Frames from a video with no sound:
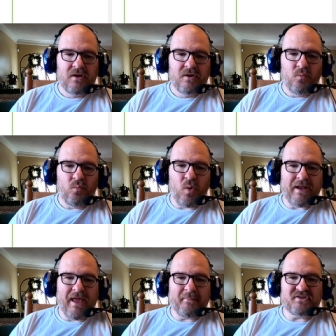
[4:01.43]

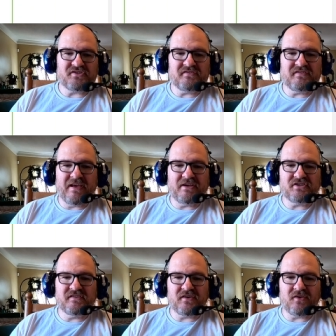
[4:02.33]
What amateur
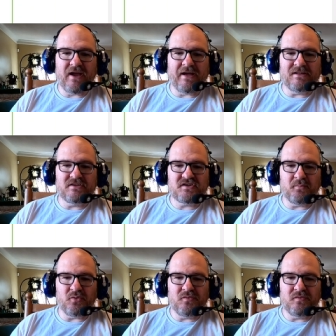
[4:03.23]
stations are
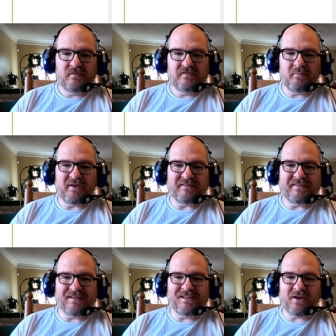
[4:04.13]
eligible to be
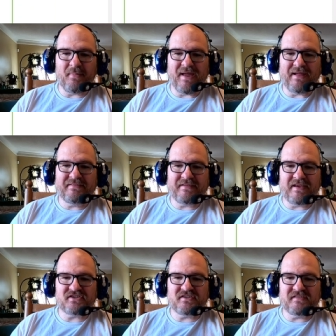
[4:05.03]
telecommand
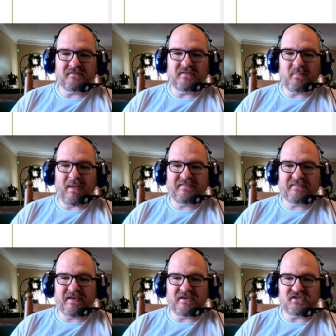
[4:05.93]
stations of space
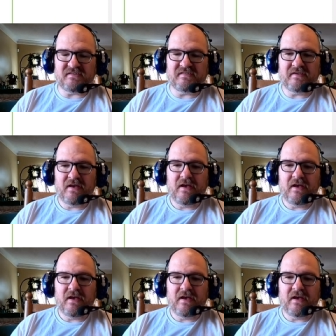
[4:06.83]
stations